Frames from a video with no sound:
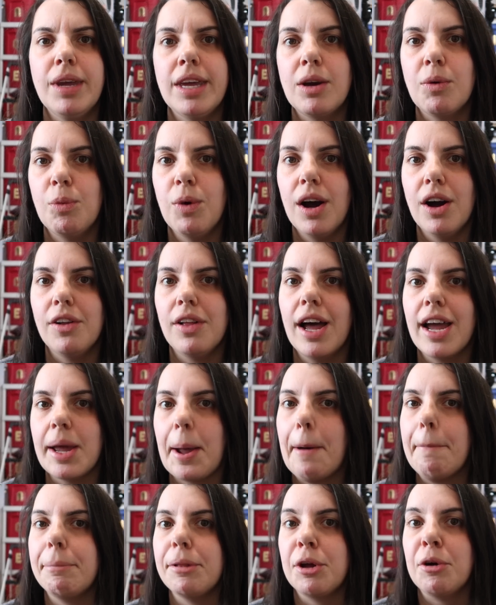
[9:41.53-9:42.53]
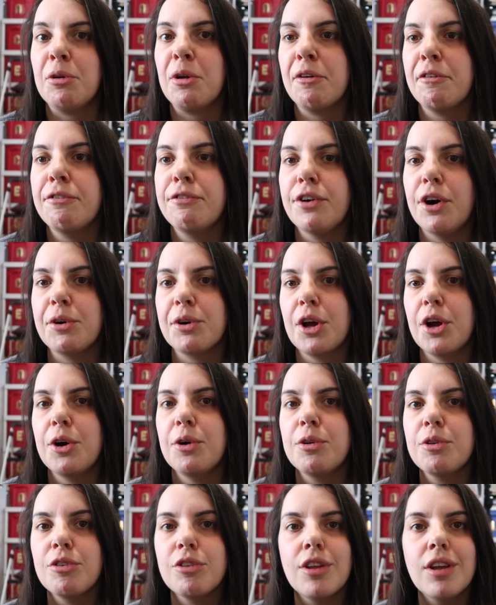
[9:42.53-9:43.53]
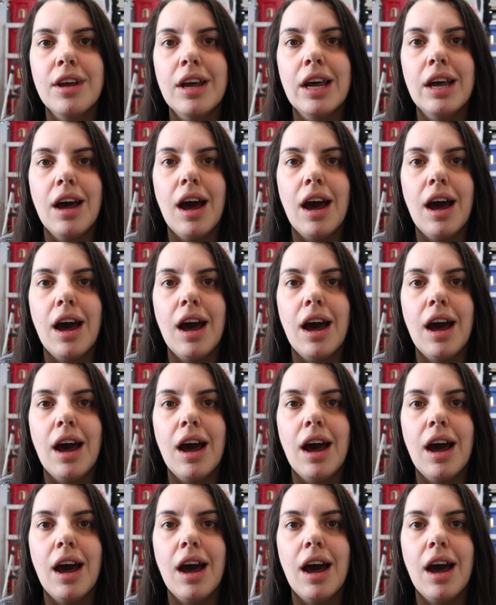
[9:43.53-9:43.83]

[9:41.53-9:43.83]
week while I upload photos.